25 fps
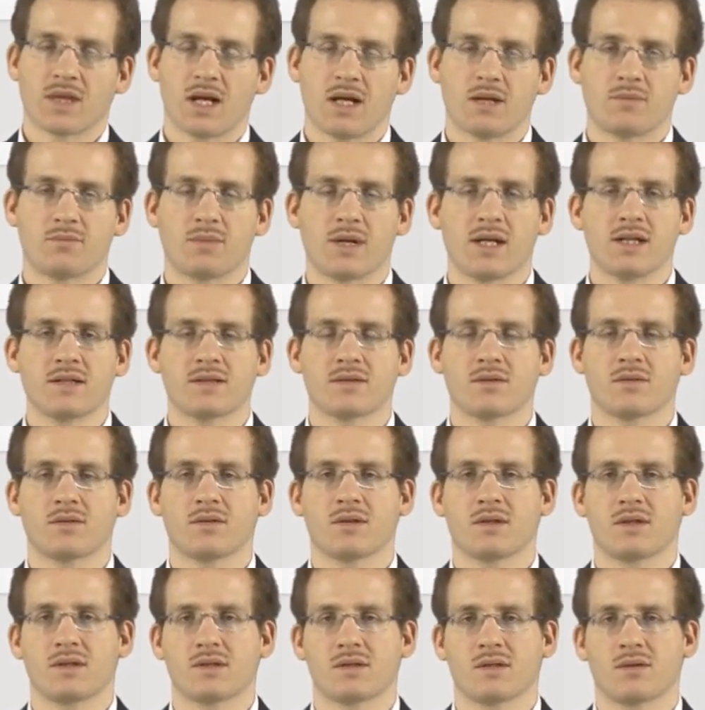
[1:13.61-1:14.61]
And based
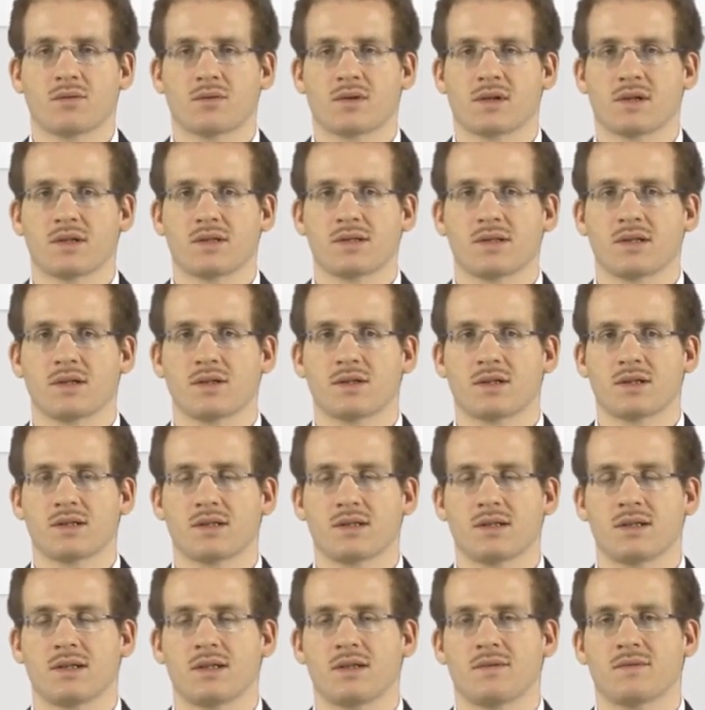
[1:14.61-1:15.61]
on these local
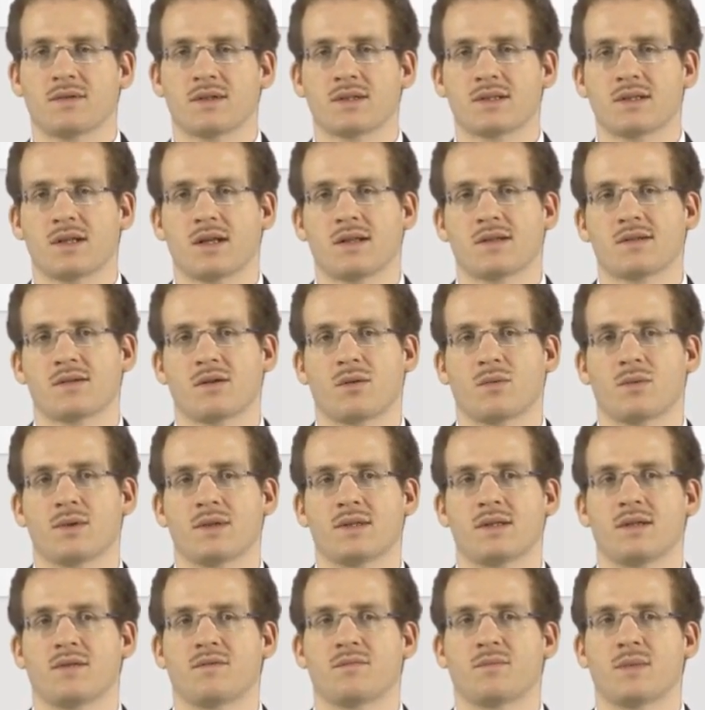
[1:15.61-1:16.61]
decisions, it either sends or
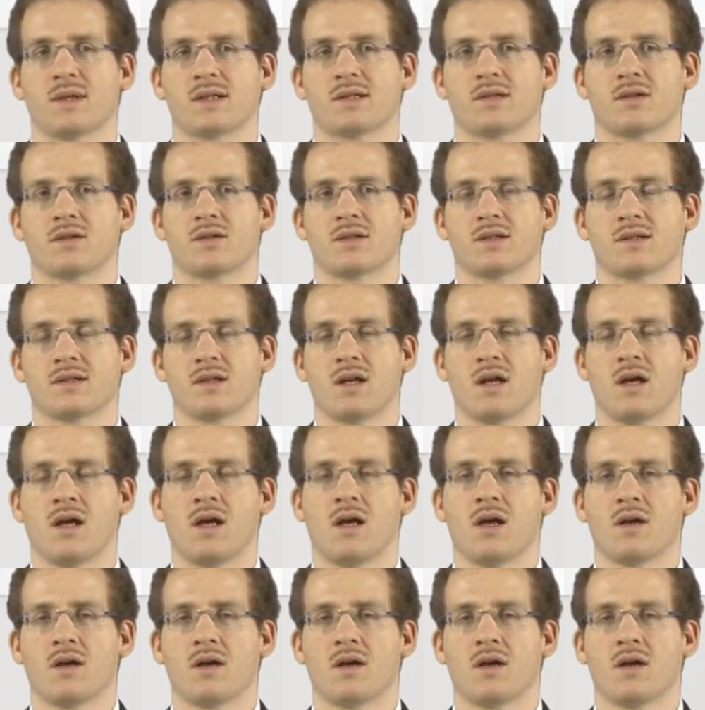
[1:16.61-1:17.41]
receives messages.